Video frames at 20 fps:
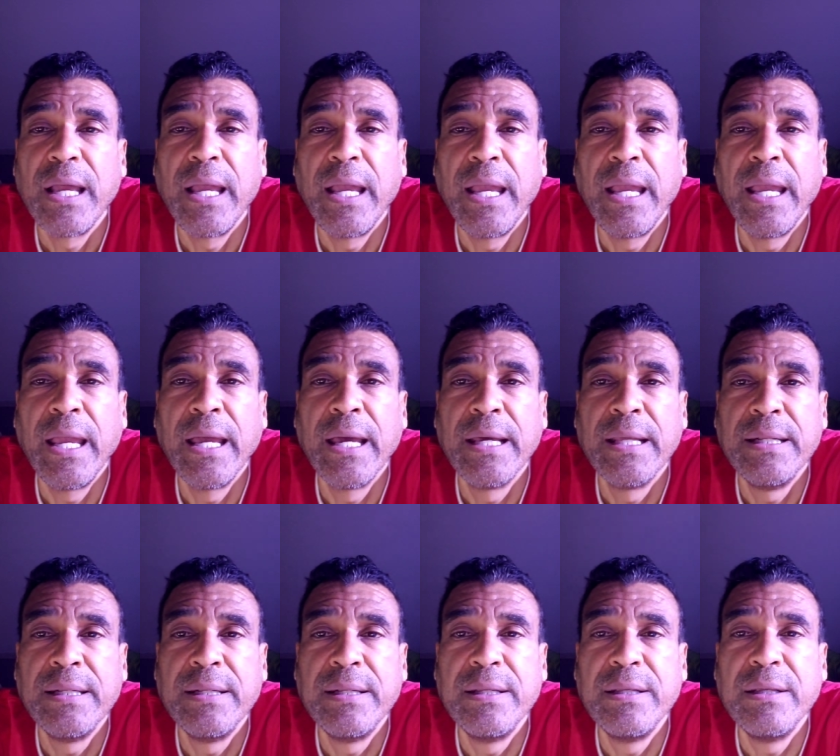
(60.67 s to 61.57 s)

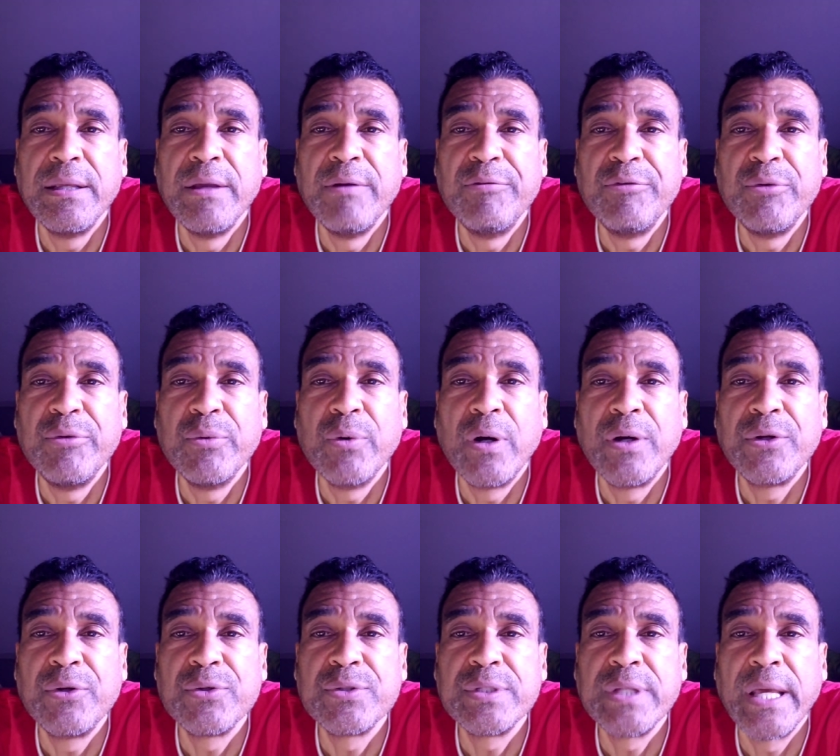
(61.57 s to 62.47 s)
and if you
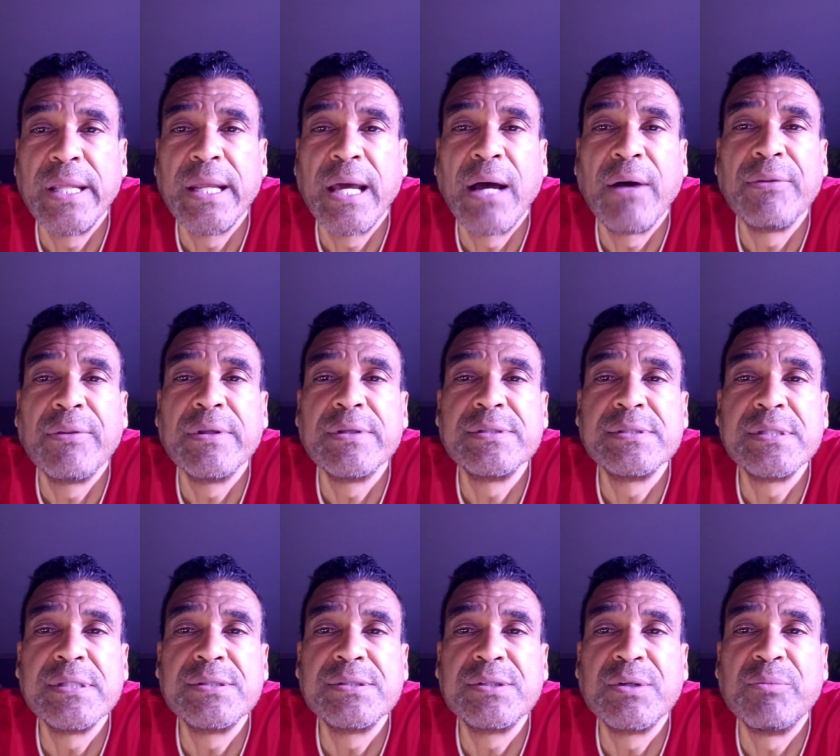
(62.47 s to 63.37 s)
understand how the
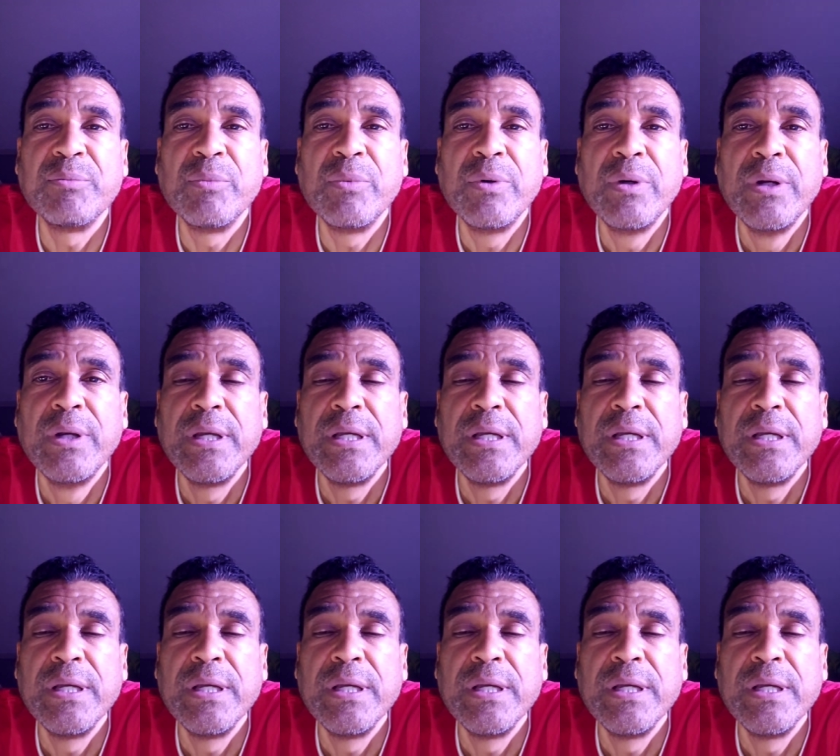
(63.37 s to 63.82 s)
system